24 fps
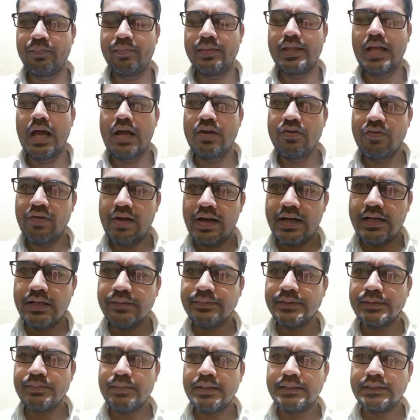and
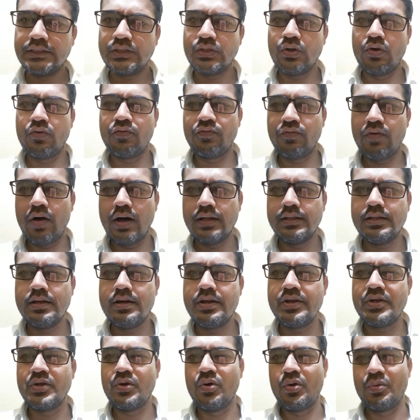relatives means your father,
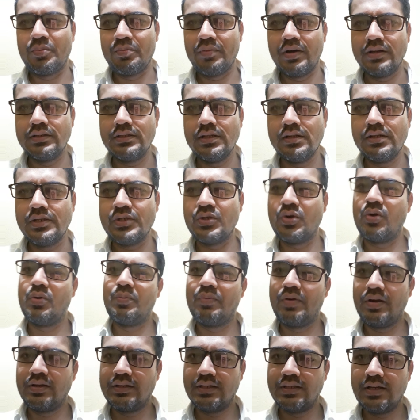your mother, your
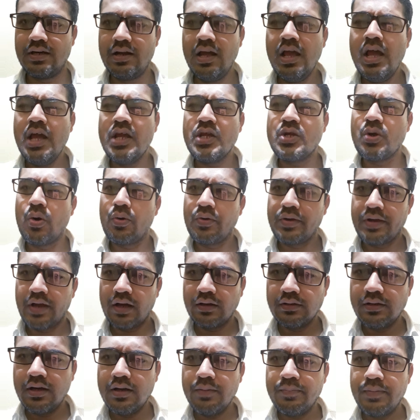brother, your
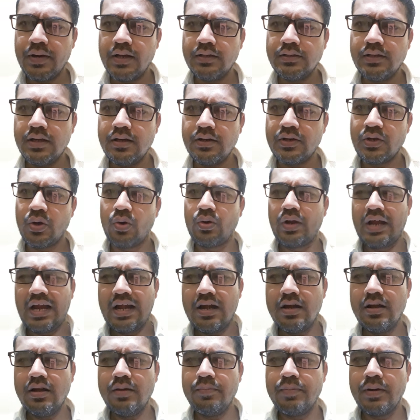younger brother, your
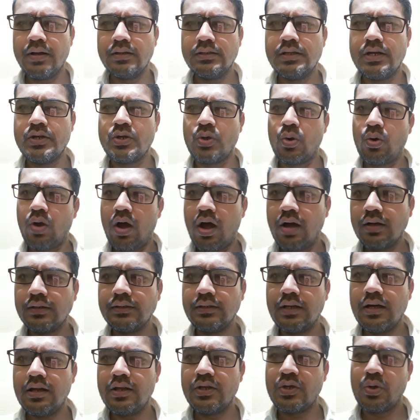elder brother, your
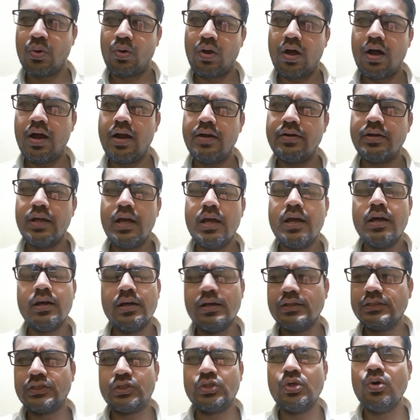uncle, your aunt,
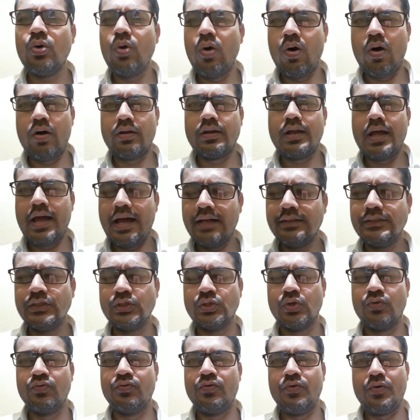so on and
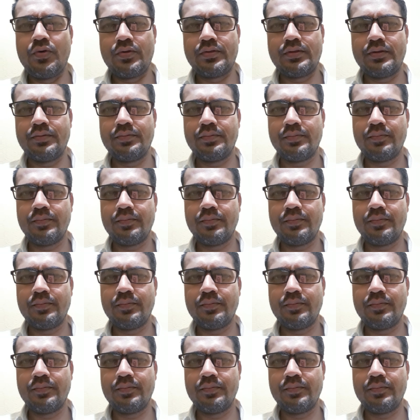so forth.